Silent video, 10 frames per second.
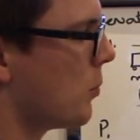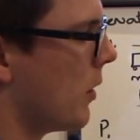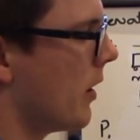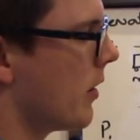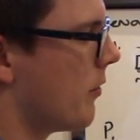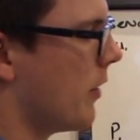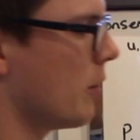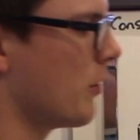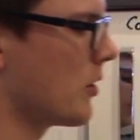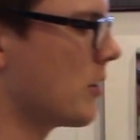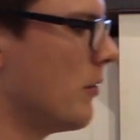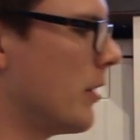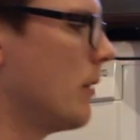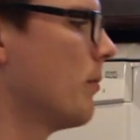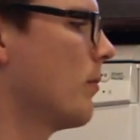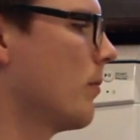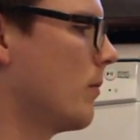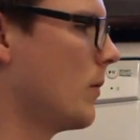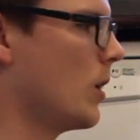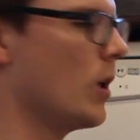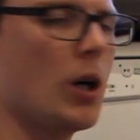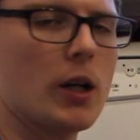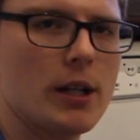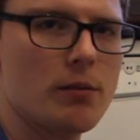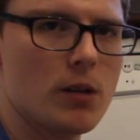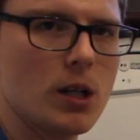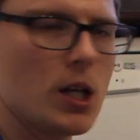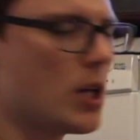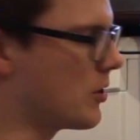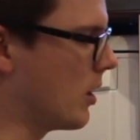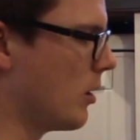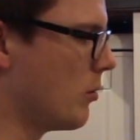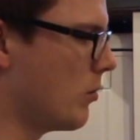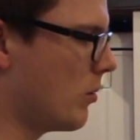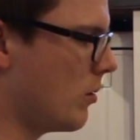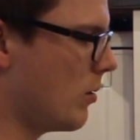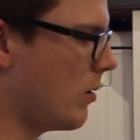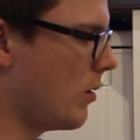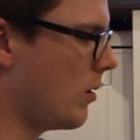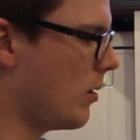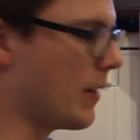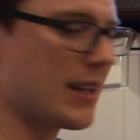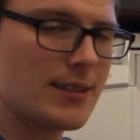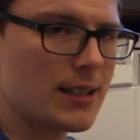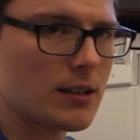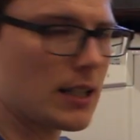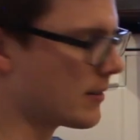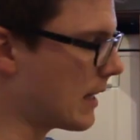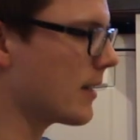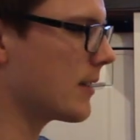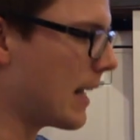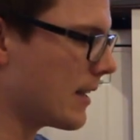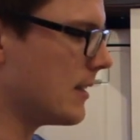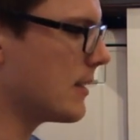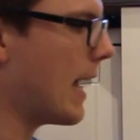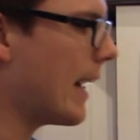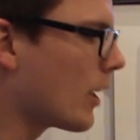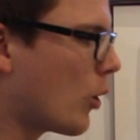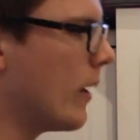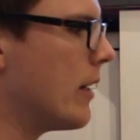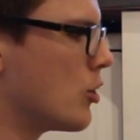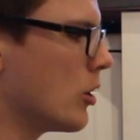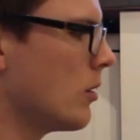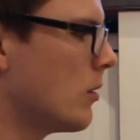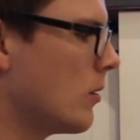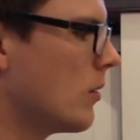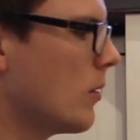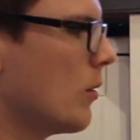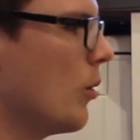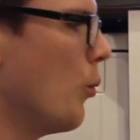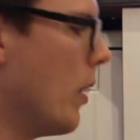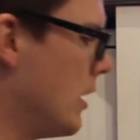by the final velocity v. Okay, so that's it. That is an equation when